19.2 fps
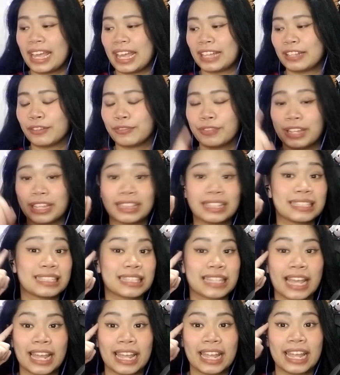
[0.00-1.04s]
And don't forget to
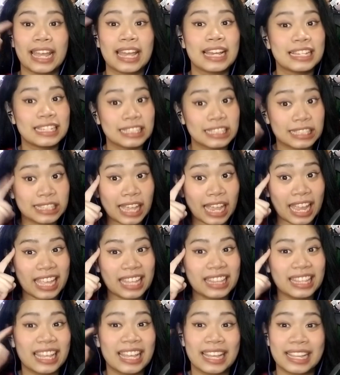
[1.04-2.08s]
stay sane.